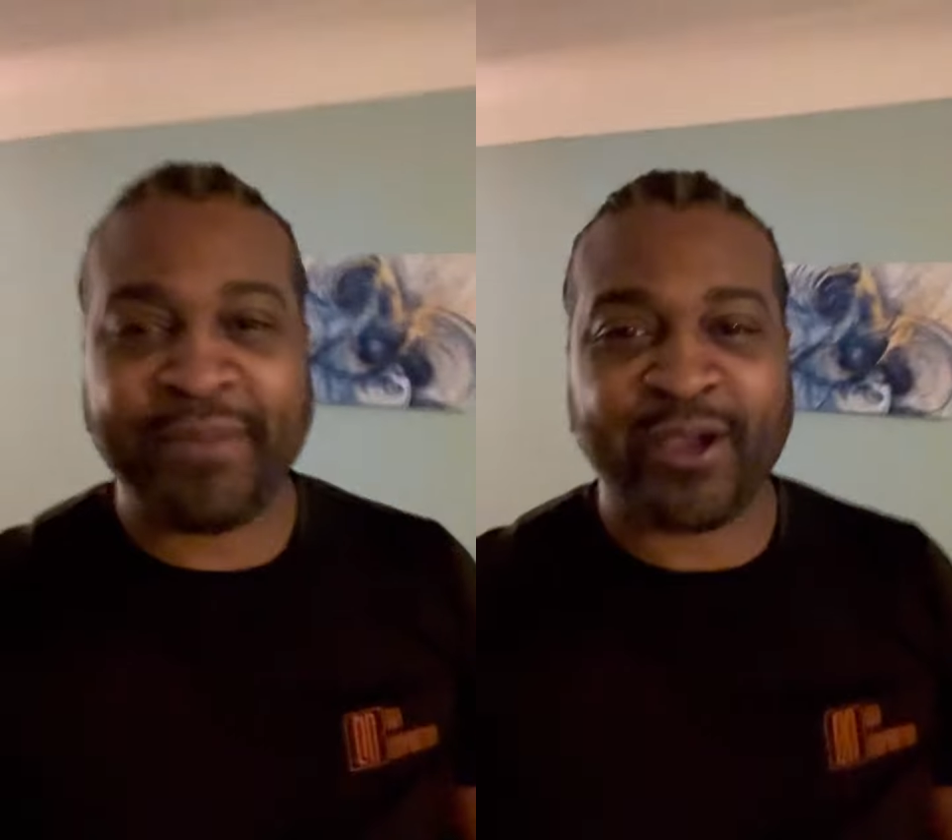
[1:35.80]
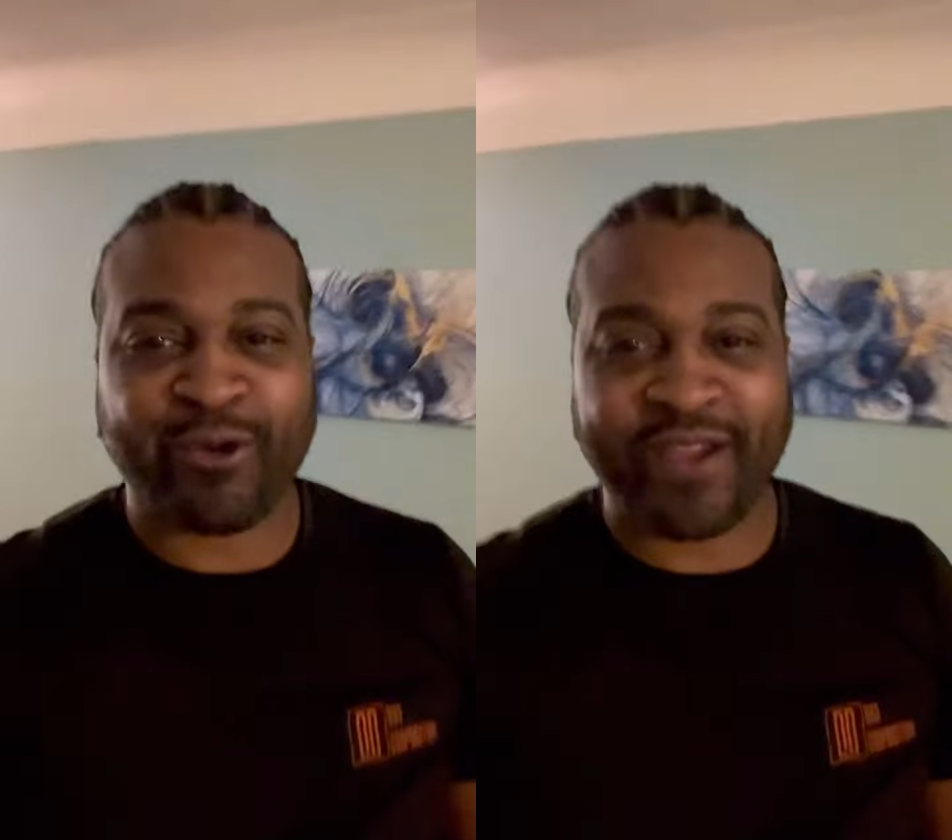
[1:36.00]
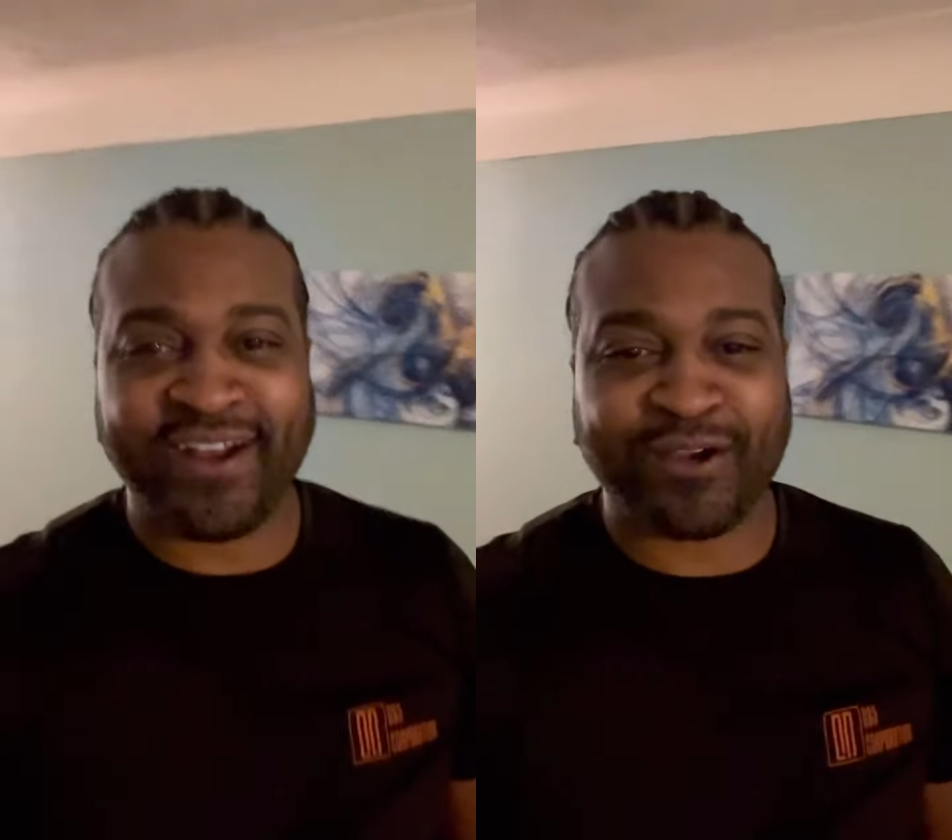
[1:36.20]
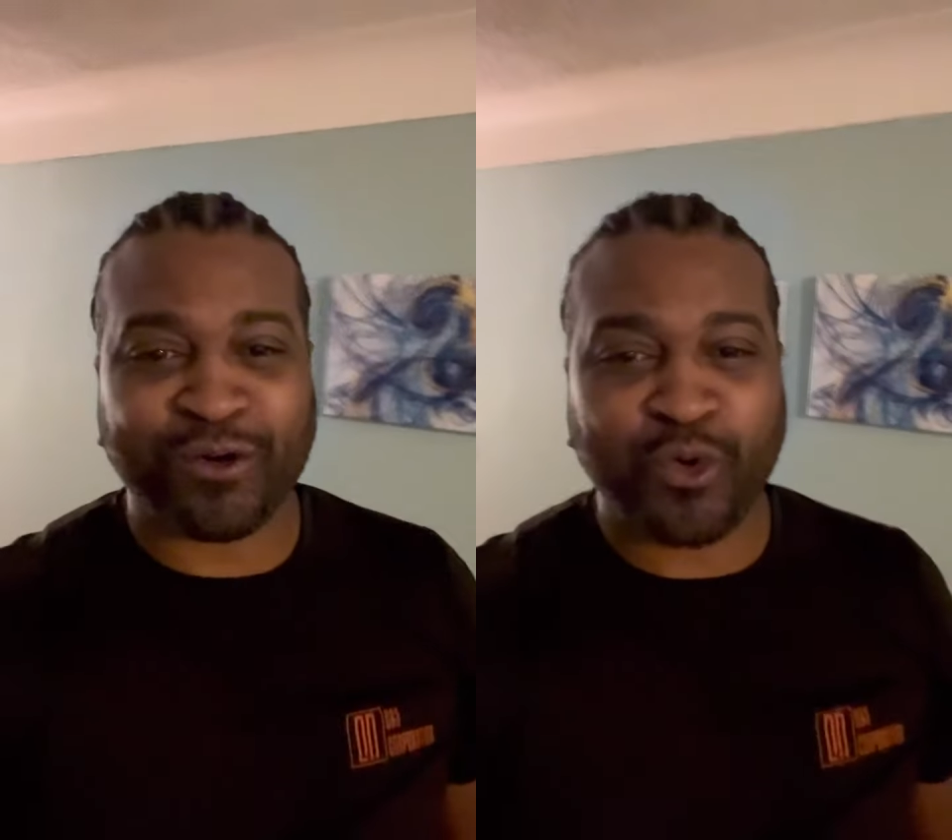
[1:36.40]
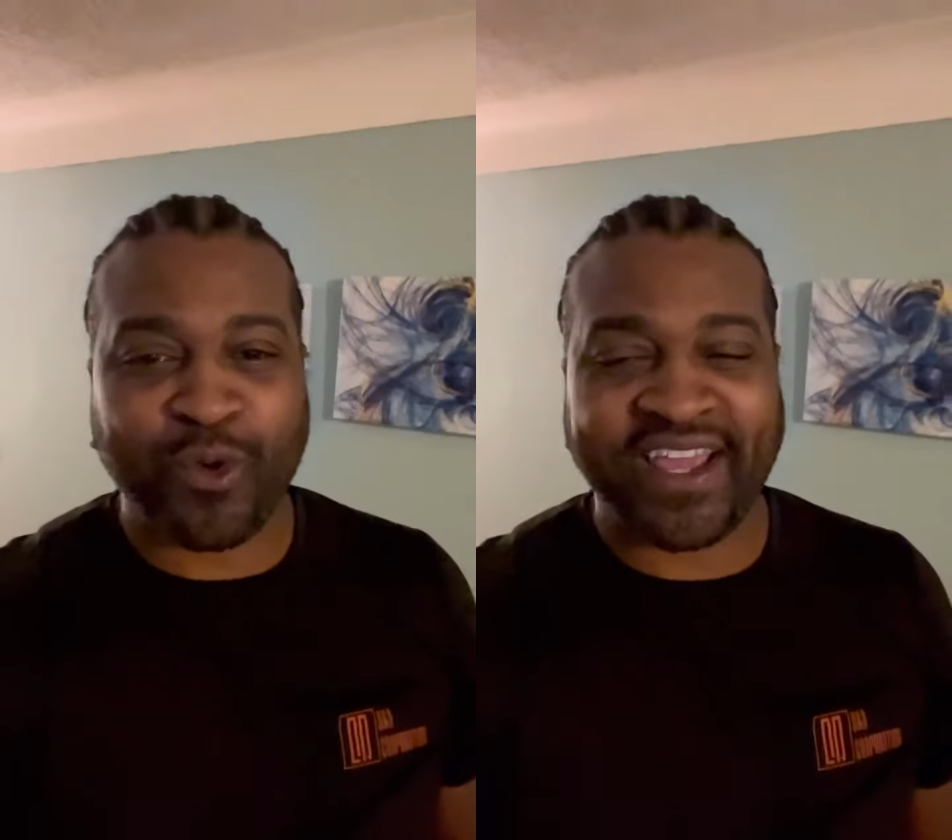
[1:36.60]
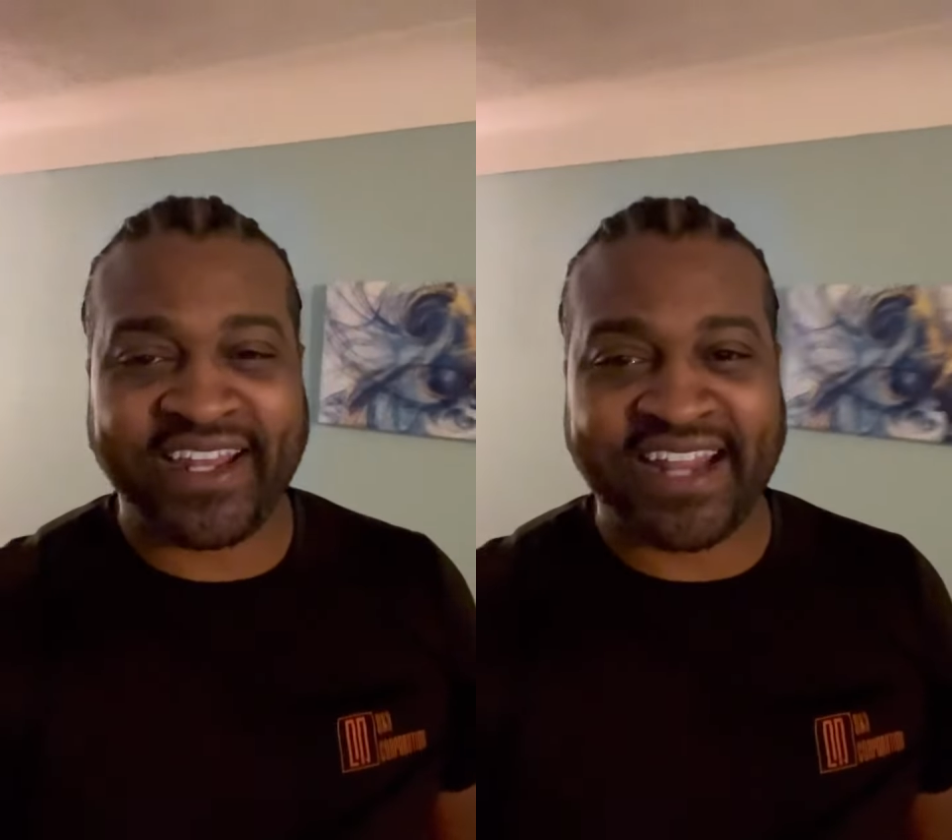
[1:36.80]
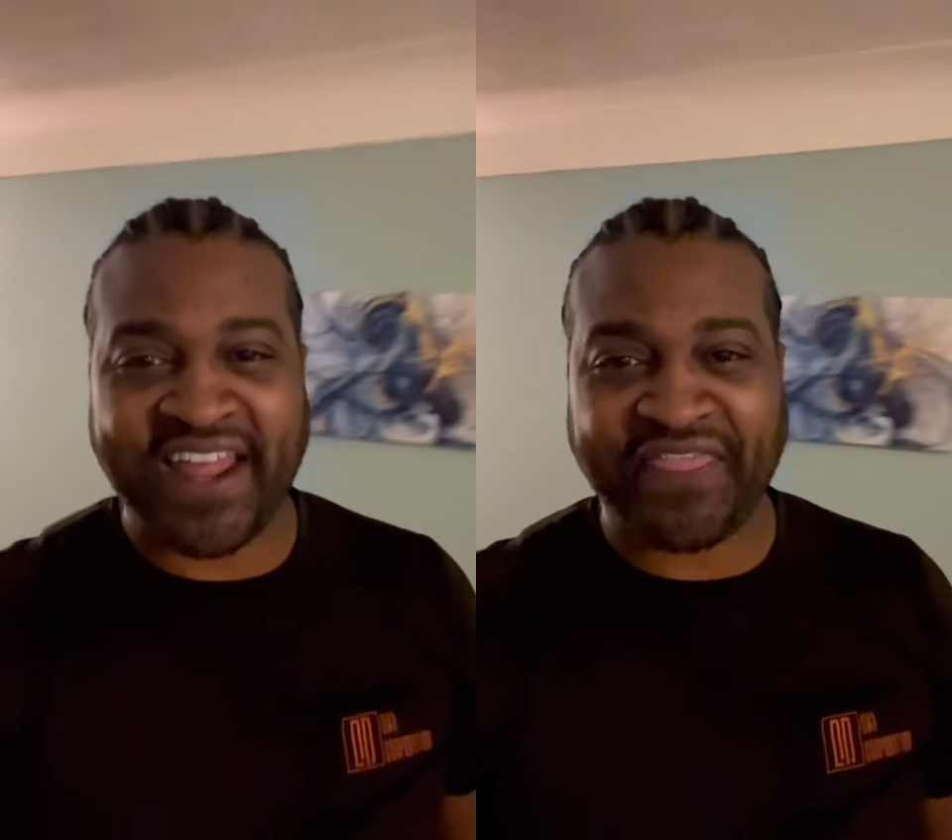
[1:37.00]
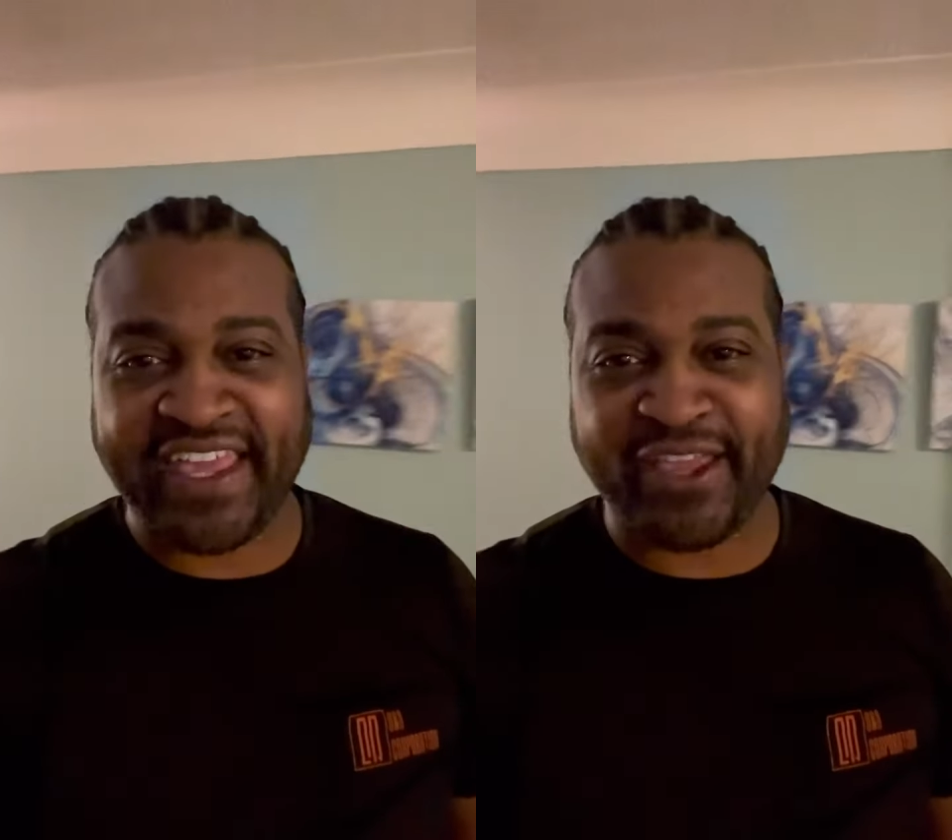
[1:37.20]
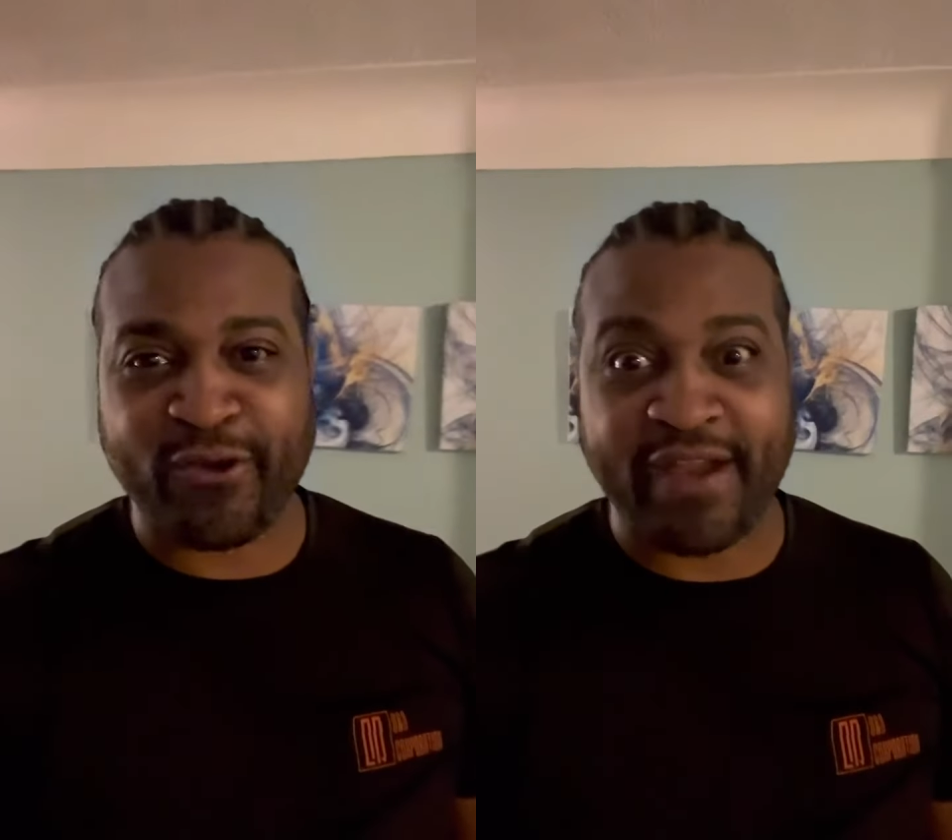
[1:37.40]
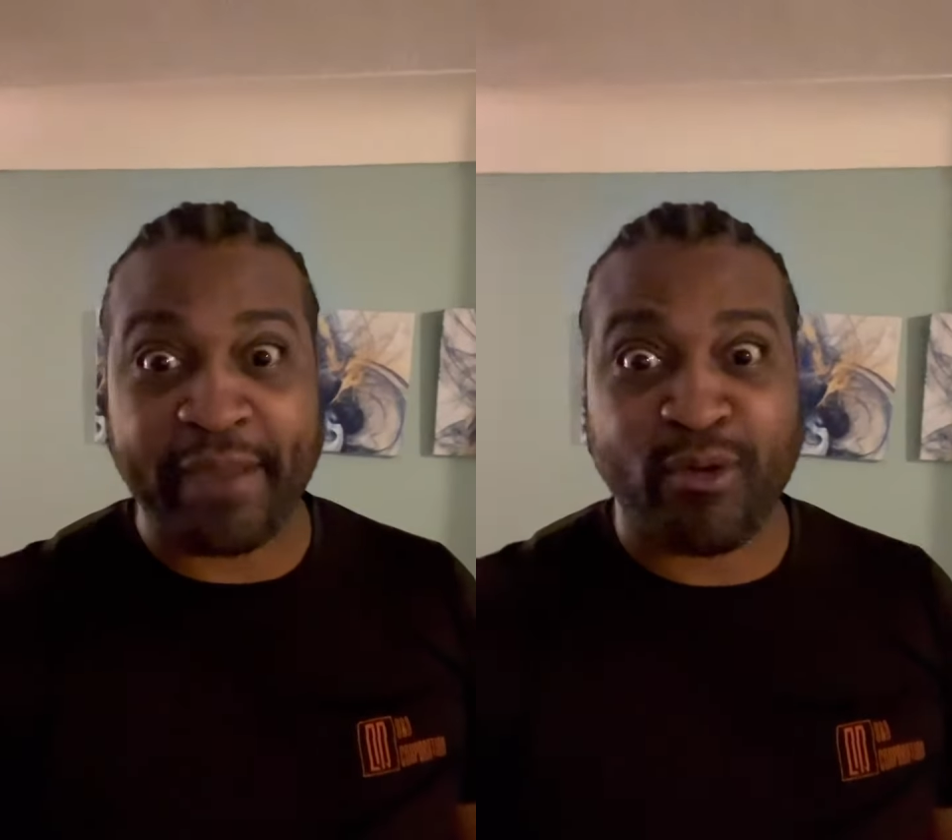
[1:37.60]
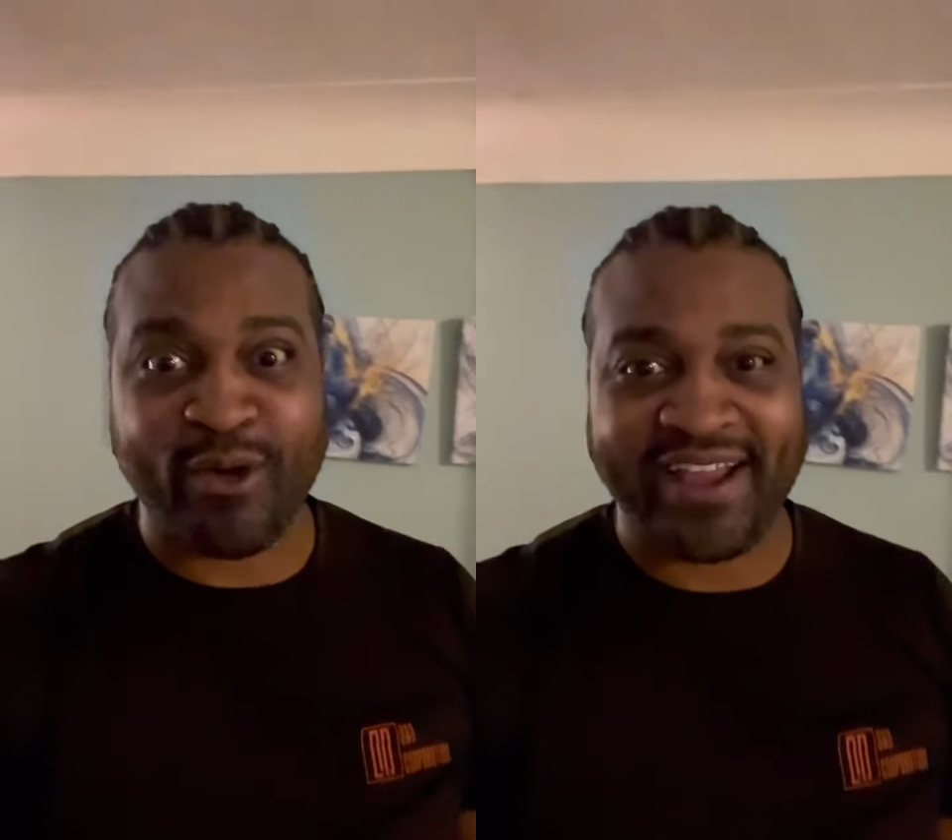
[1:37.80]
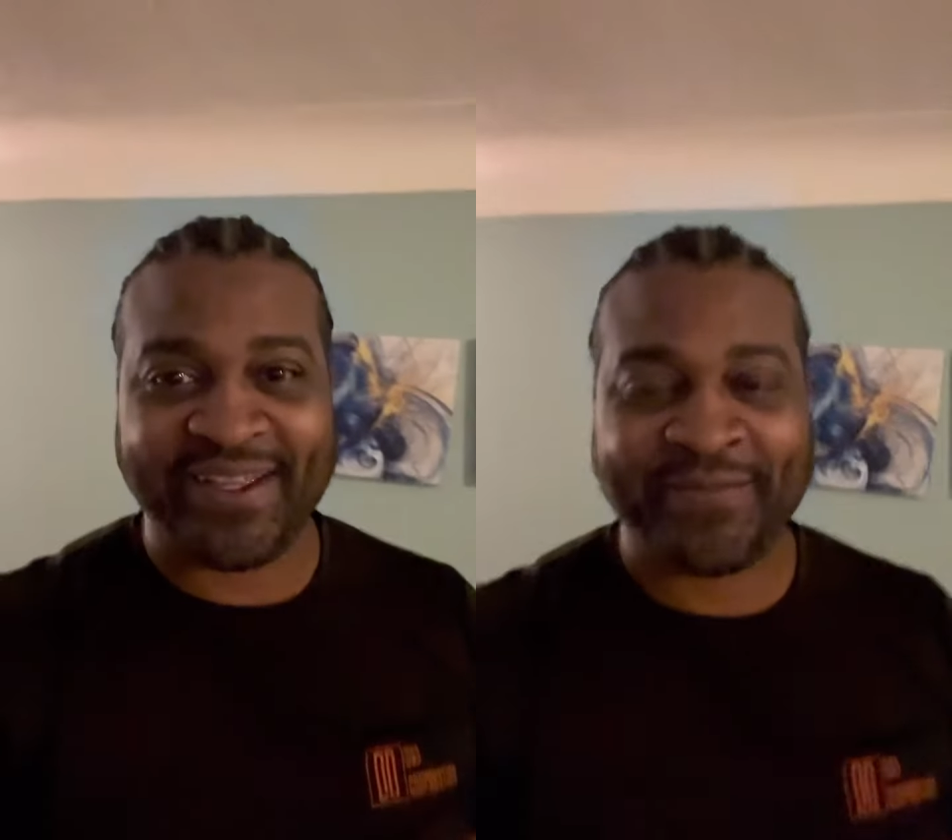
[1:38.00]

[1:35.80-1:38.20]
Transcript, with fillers: your great Uncle Quinn, and I think you're a boy.